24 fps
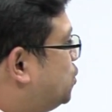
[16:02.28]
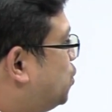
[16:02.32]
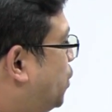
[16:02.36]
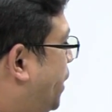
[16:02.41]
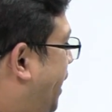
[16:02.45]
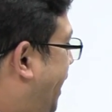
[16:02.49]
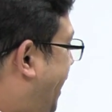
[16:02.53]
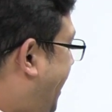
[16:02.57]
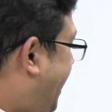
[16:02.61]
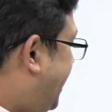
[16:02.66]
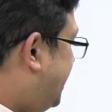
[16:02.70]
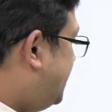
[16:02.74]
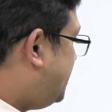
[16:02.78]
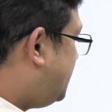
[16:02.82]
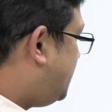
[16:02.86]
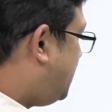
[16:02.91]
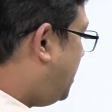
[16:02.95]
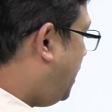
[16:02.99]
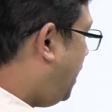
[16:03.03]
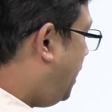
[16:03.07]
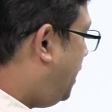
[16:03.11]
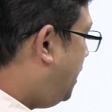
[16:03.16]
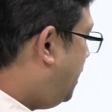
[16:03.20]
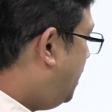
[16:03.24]
So A is
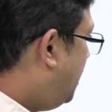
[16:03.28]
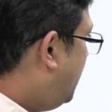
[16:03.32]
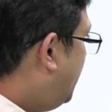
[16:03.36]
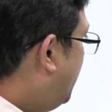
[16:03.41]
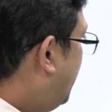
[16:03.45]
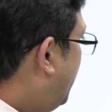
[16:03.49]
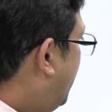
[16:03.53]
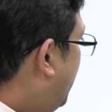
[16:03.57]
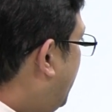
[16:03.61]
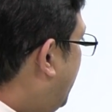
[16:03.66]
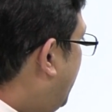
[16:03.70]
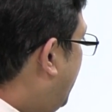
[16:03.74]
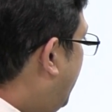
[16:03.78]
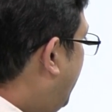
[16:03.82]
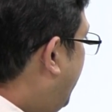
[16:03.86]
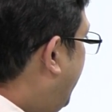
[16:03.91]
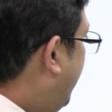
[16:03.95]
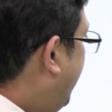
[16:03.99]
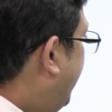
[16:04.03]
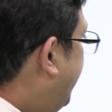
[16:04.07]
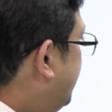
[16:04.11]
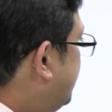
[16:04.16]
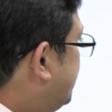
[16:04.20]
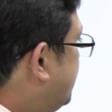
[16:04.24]
3.
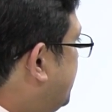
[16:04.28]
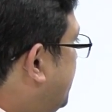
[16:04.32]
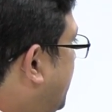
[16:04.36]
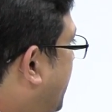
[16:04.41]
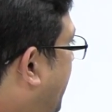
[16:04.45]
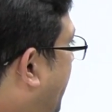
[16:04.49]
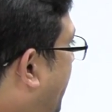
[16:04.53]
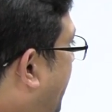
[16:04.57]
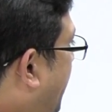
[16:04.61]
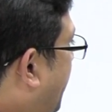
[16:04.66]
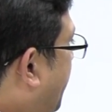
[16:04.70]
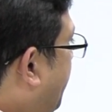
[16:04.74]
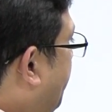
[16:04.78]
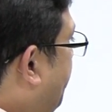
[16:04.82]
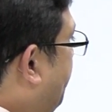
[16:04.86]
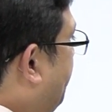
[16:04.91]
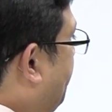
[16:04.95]
A is 3.